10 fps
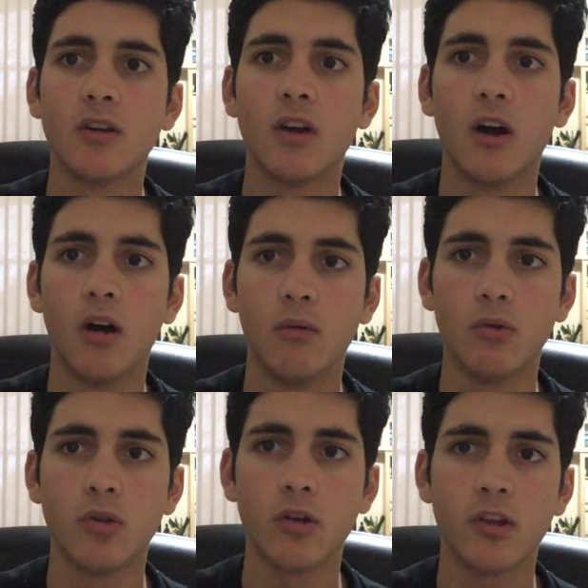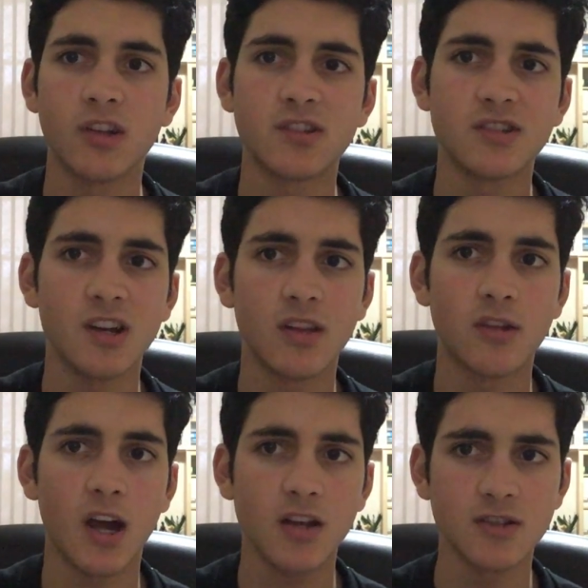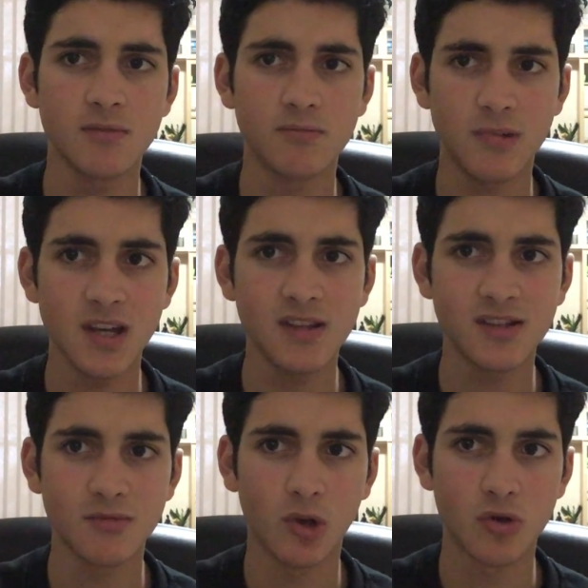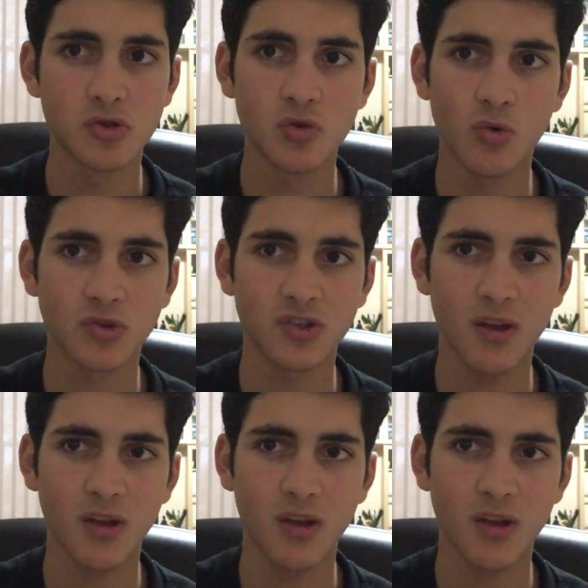Although that said, there hasn't been some low scores, so